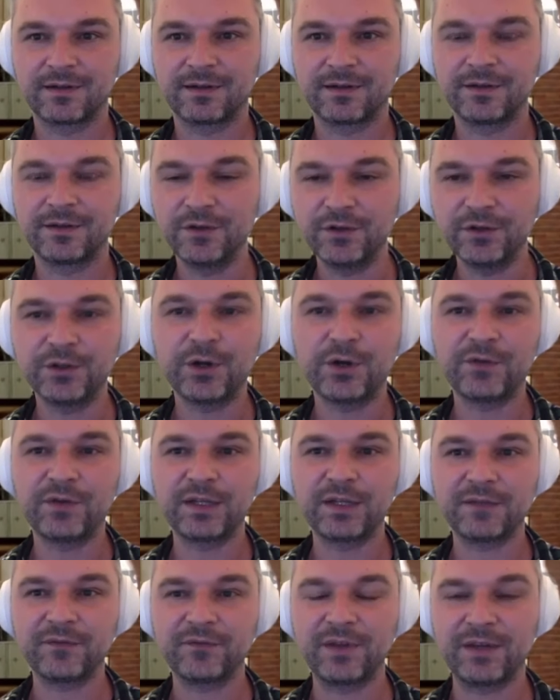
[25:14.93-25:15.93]

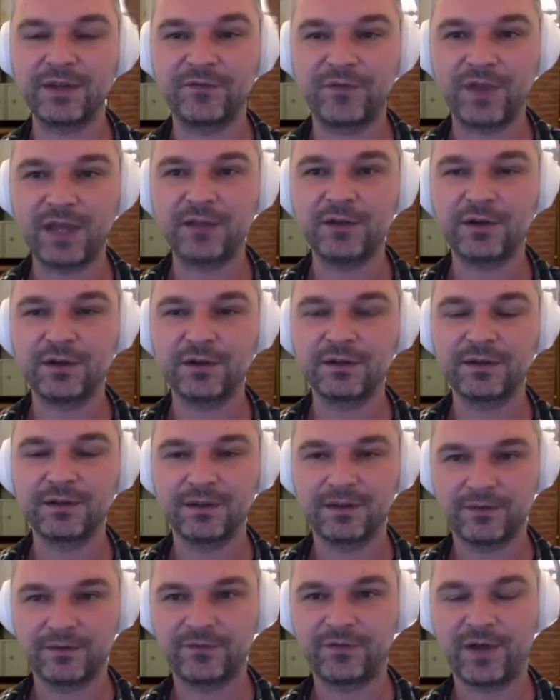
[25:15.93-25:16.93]
But if they don't
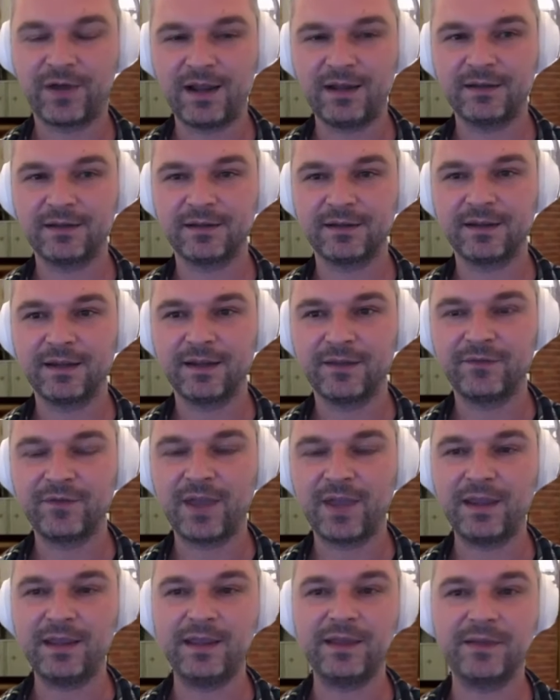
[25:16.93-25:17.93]
find it,
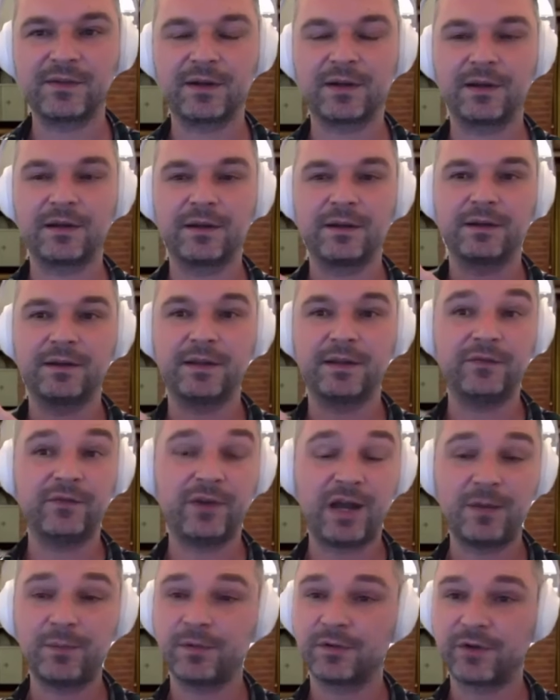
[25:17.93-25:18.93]
they either give
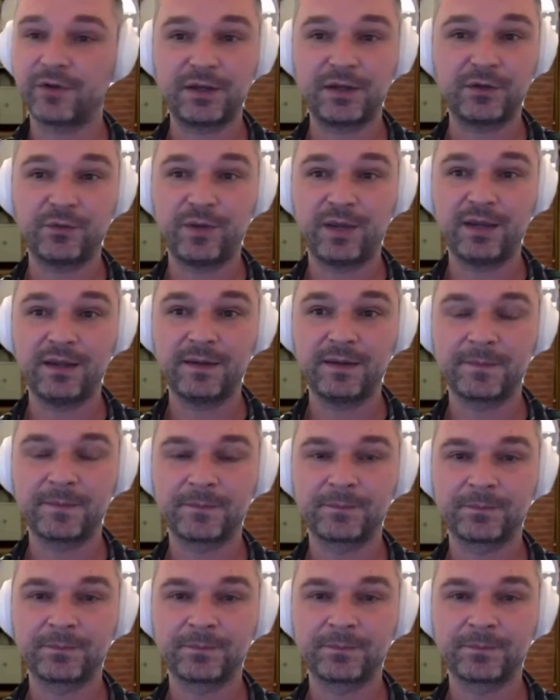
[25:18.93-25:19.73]
up right away